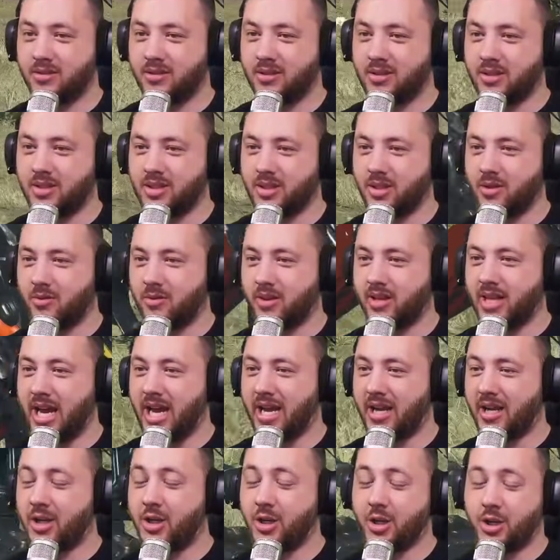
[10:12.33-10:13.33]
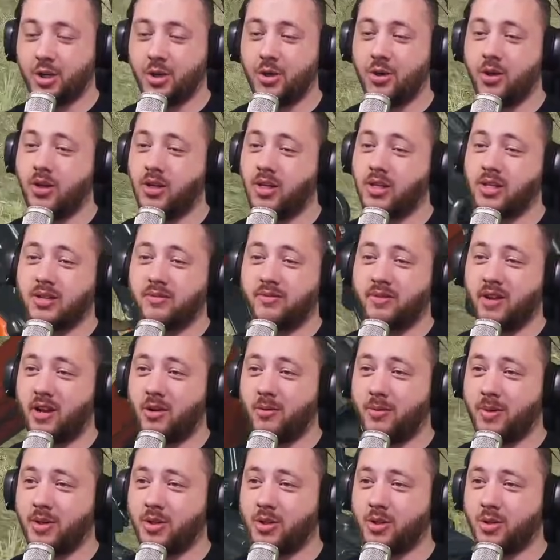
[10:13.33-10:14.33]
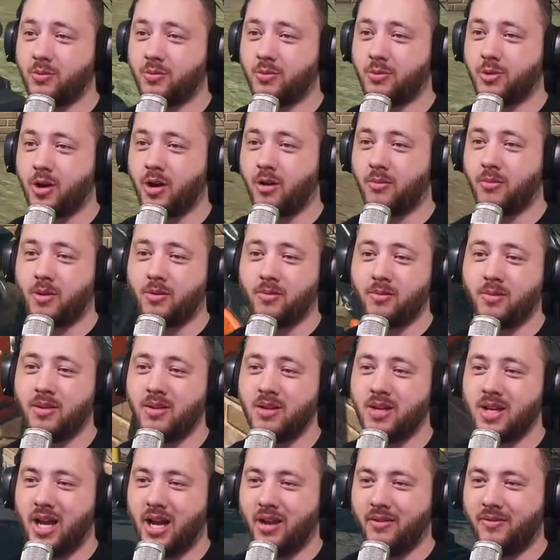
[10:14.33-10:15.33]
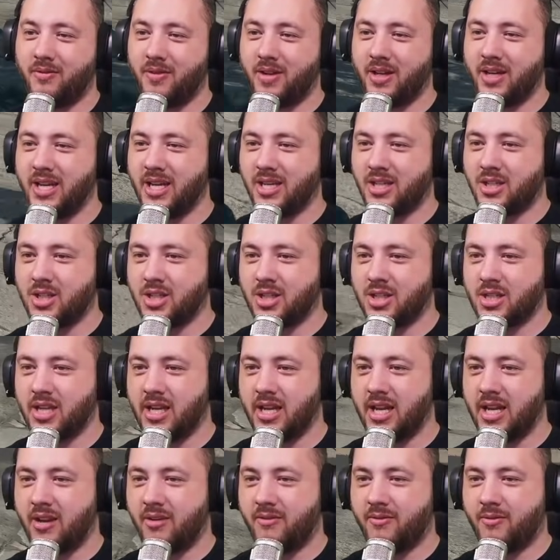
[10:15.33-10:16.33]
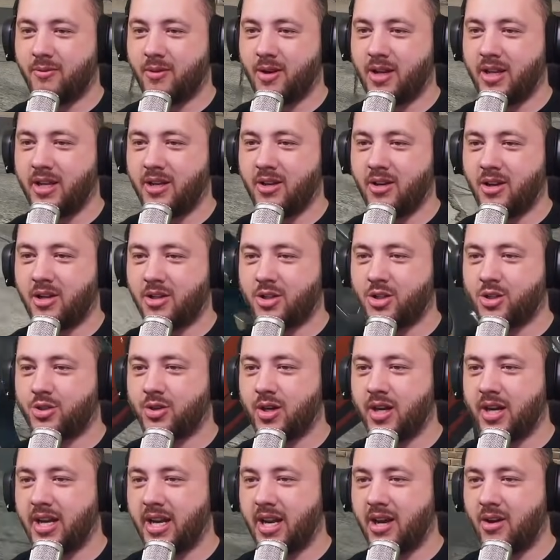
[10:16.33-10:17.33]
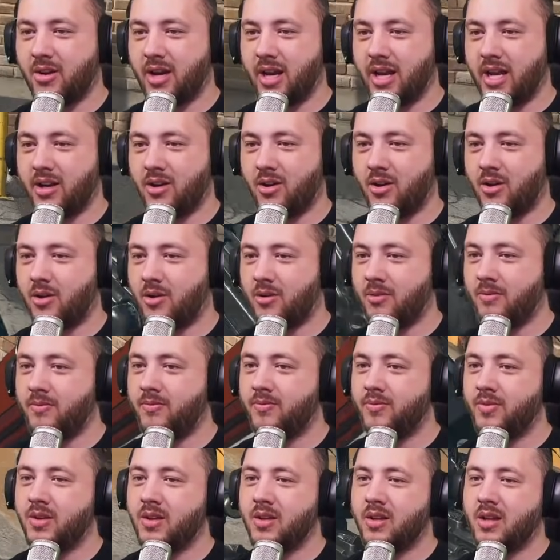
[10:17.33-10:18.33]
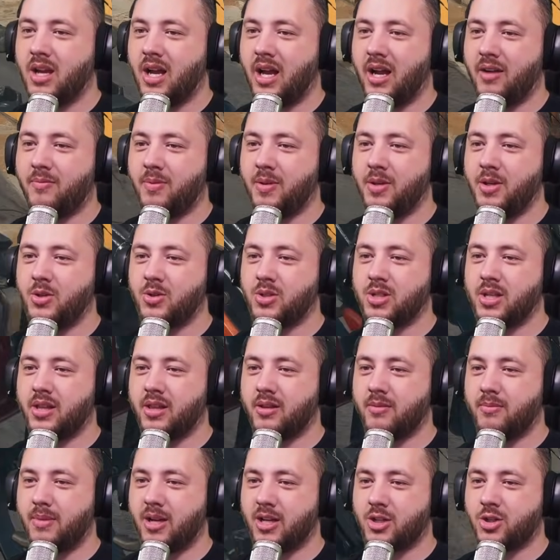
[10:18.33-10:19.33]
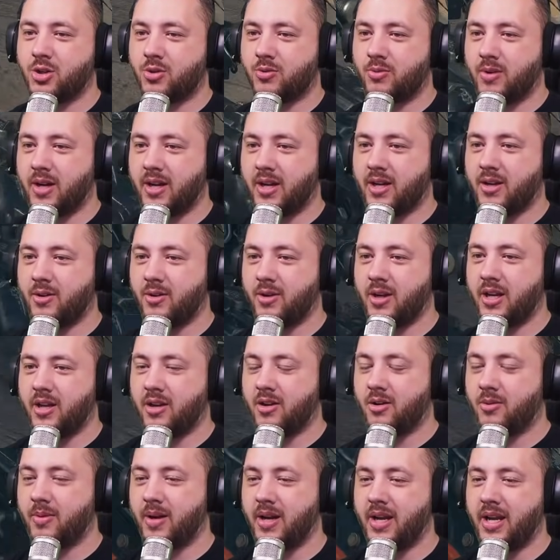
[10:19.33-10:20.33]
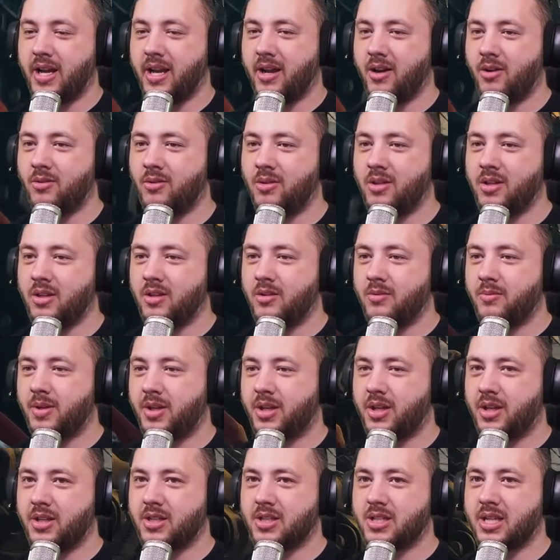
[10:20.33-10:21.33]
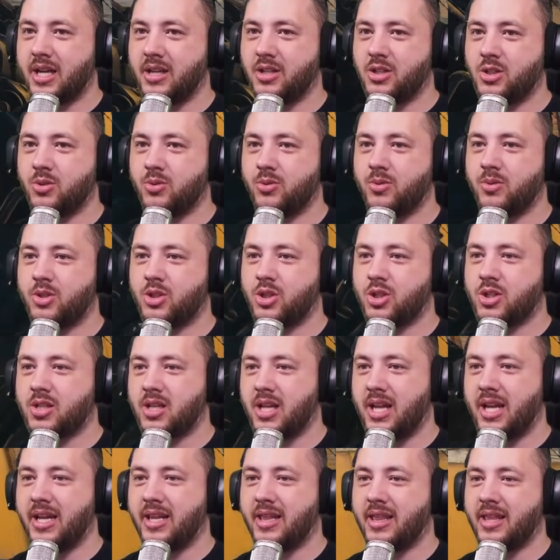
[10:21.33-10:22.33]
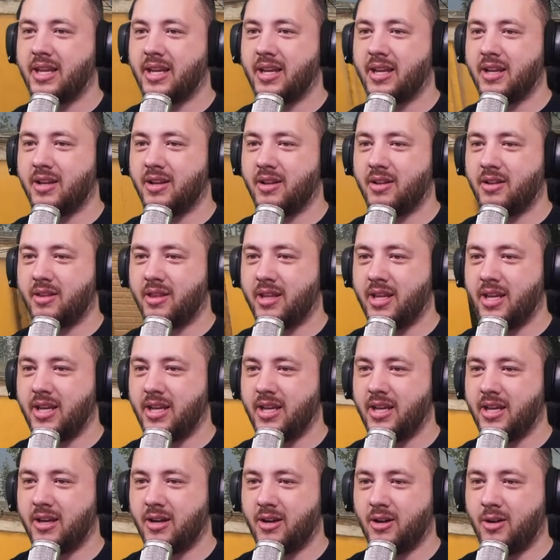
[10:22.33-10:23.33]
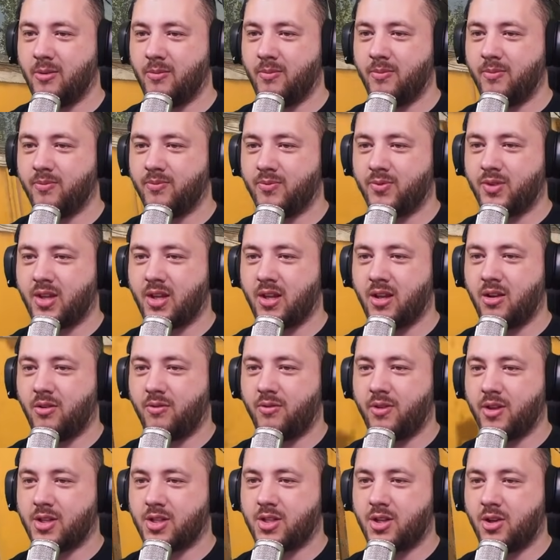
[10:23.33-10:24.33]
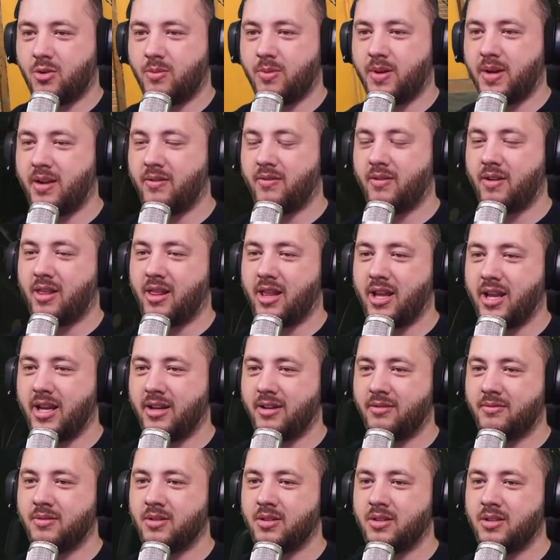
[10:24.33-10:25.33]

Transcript: So that could develop into a problem. I've yet to say I've really not tried it out at all. I've been using the measured reticle here right now because I do just like the color of the scope and everything.